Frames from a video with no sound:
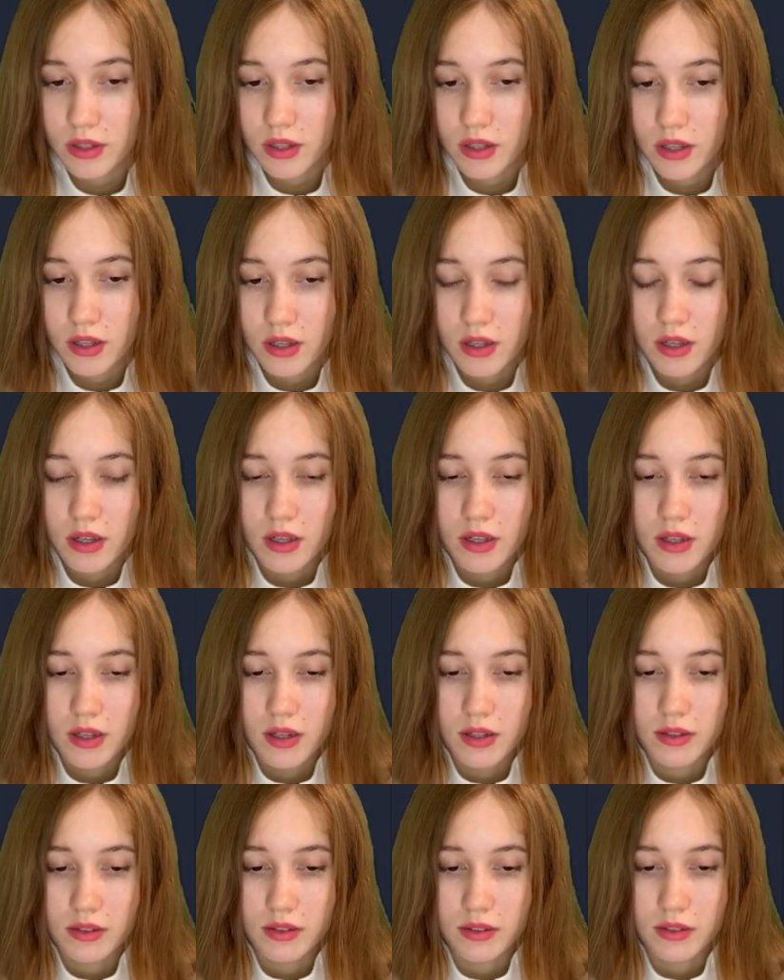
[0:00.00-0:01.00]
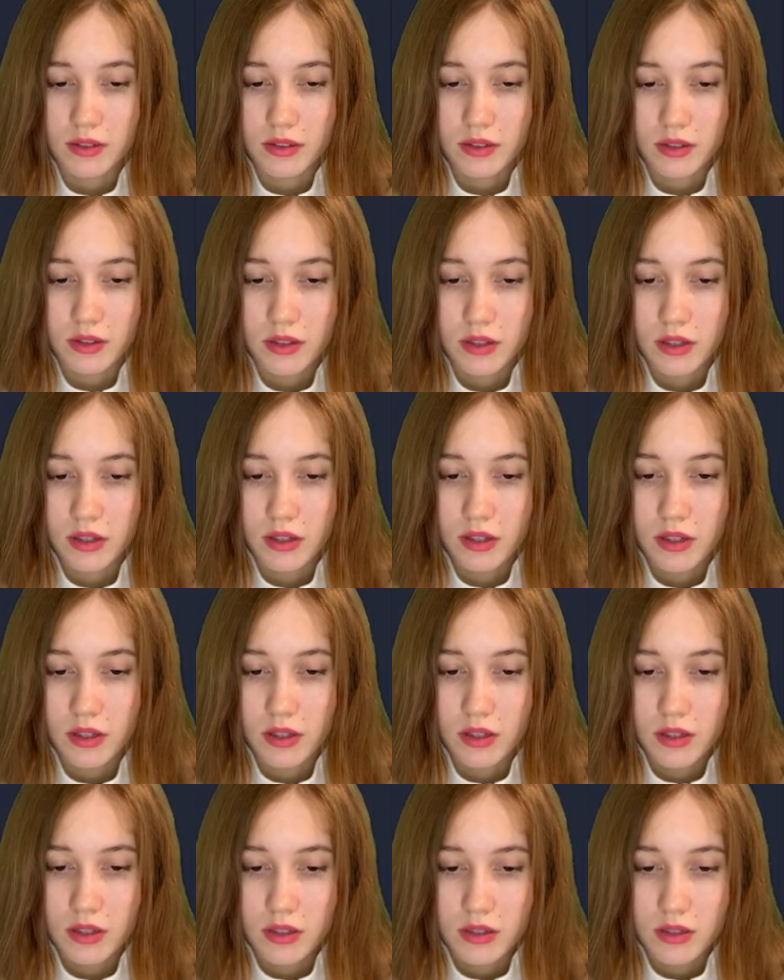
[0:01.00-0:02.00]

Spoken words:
[no speech]